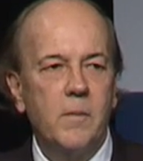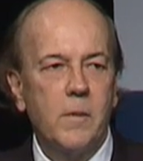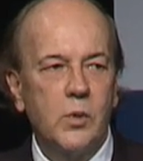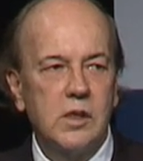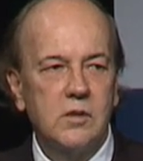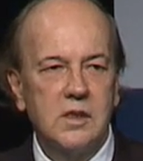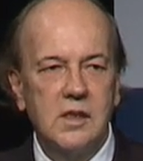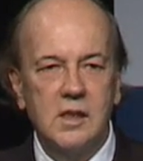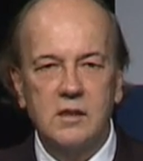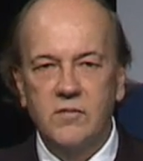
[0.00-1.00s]
We could
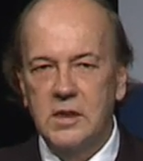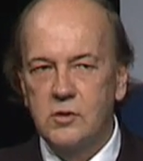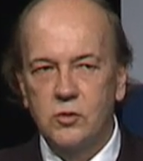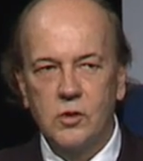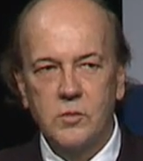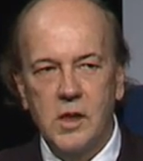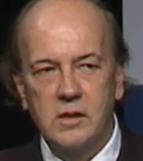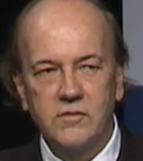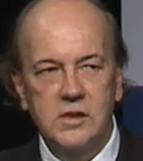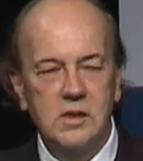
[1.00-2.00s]
kick
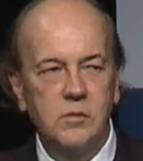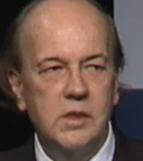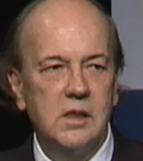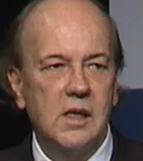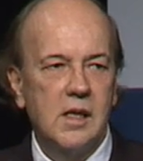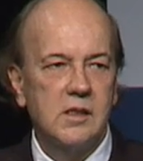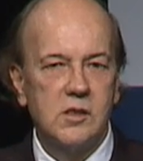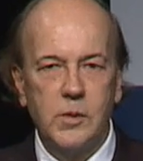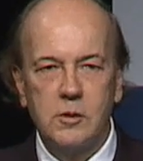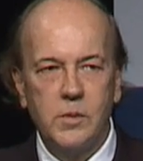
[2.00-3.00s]
Vneshtorgbank, VTB, and
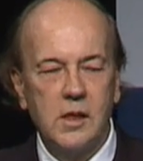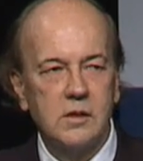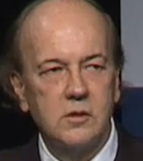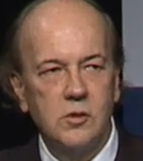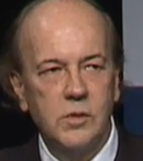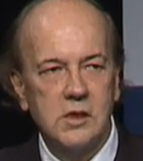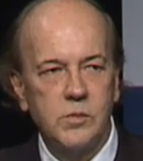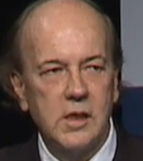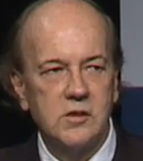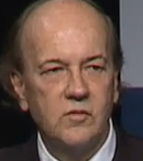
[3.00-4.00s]
Sberbank, the two biggest
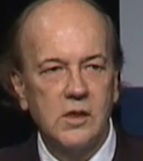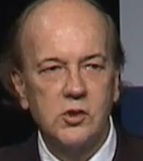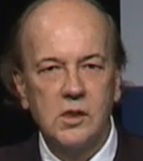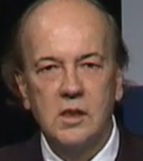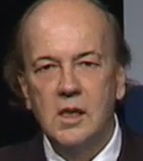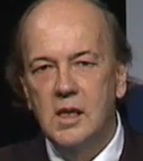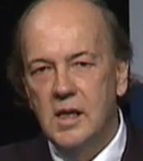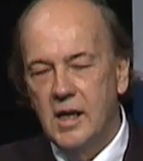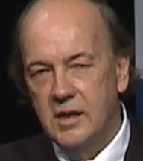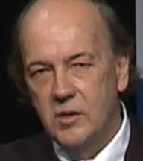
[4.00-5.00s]
banks in Russia,
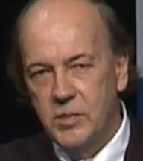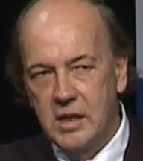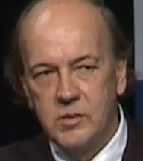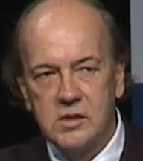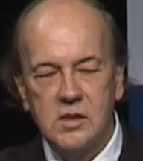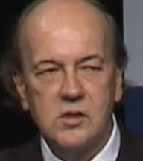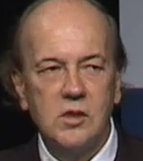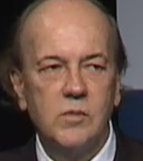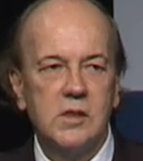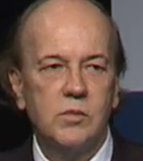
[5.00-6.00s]
out of the payment
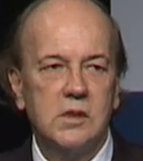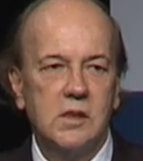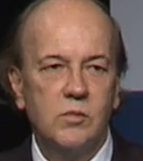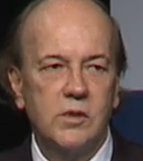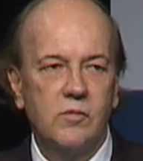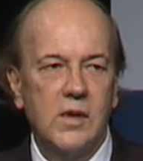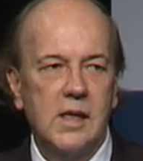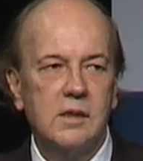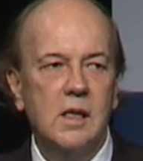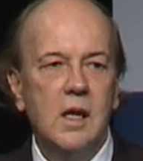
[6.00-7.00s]
system, as we did with
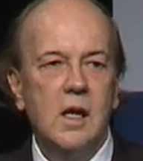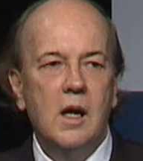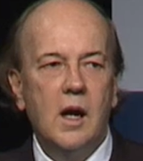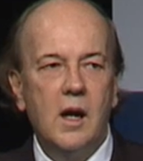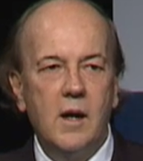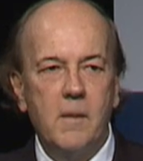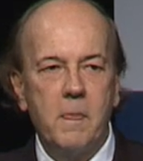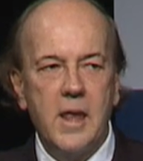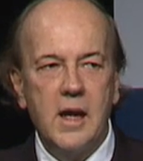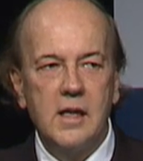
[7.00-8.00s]
Iran.
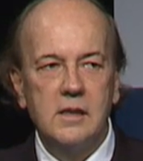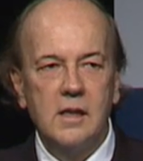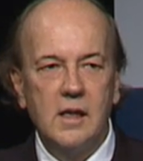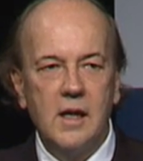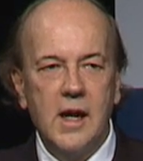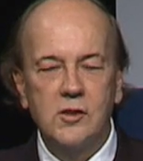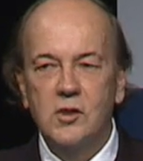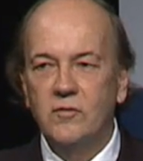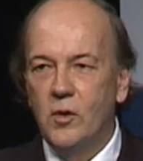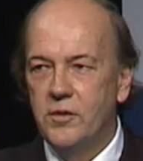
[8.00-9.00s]

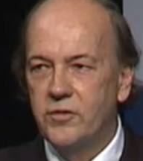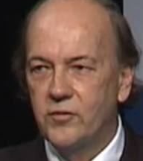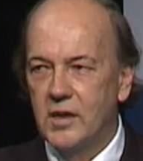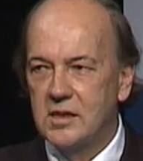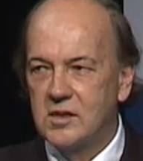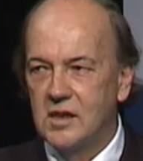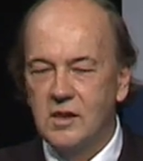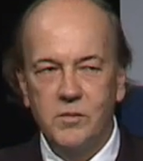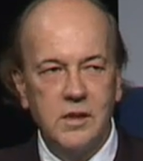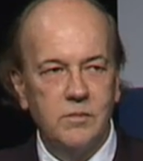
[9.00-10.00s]
Actually, of all the threats that
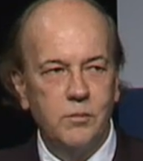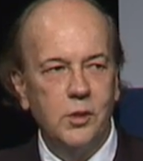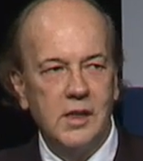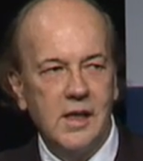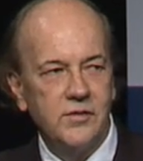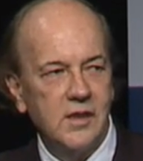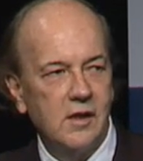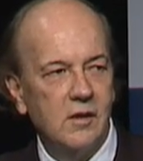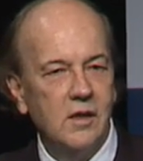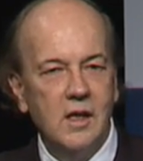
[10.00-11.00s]
have been put out
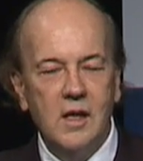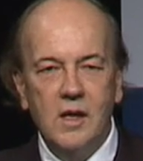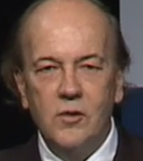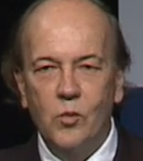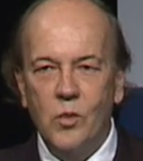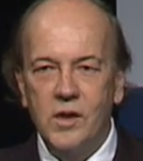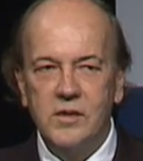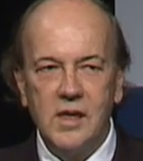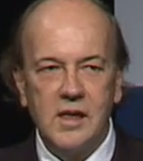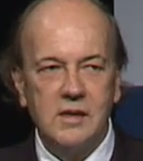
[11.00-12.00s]
there, the
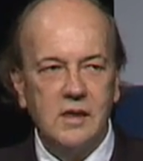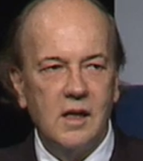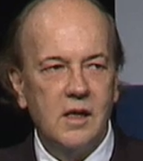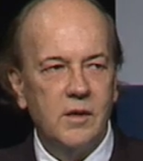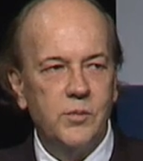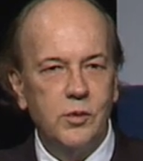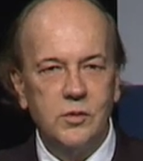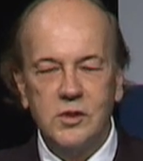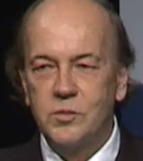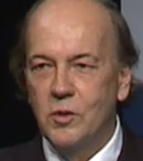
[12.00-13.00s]
one that
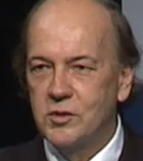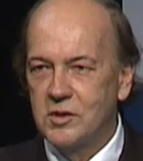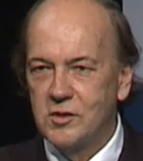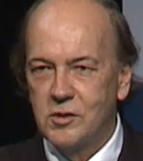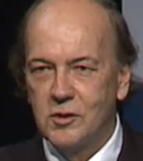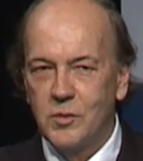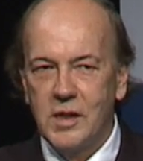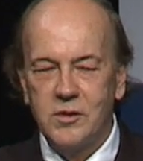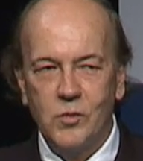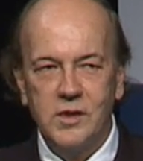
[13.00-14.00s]
Putin is most concerned
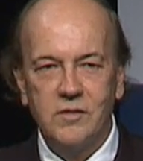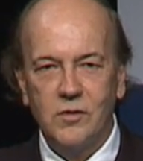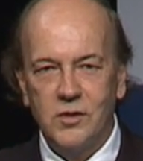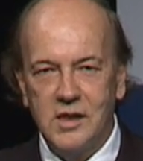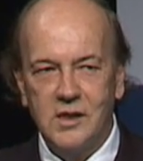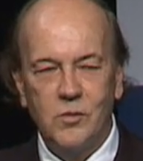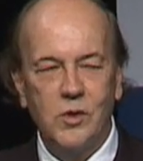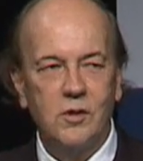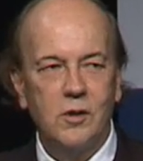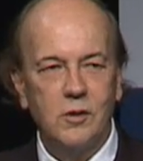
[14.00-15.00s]
about, the one that really hit him
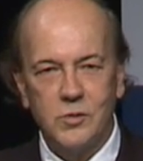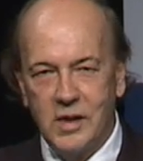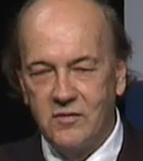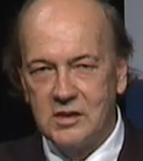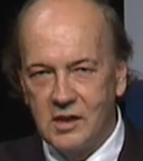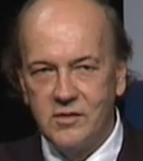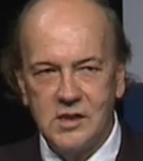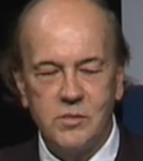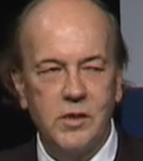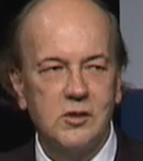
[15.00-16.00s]
where it hurts, we haven't done
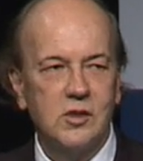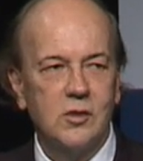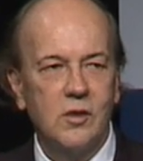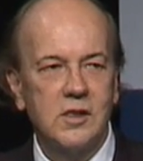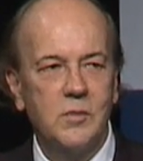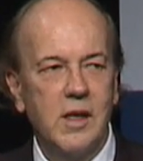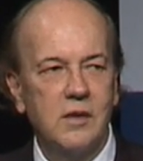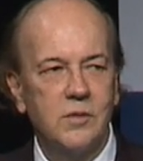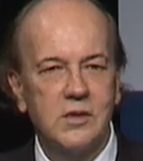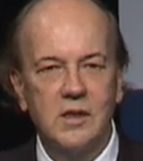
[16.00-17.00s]
this, but just talking about
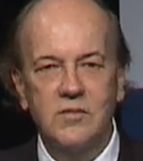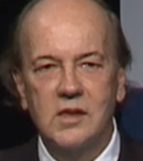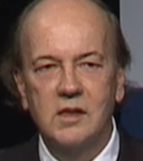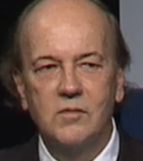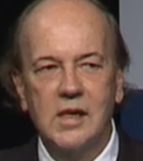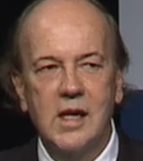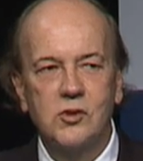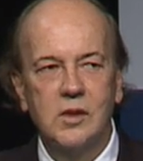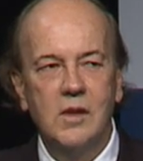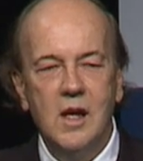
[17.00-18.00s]
it was enough to get a
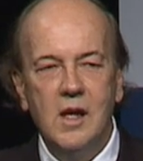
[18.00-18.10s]
reaction,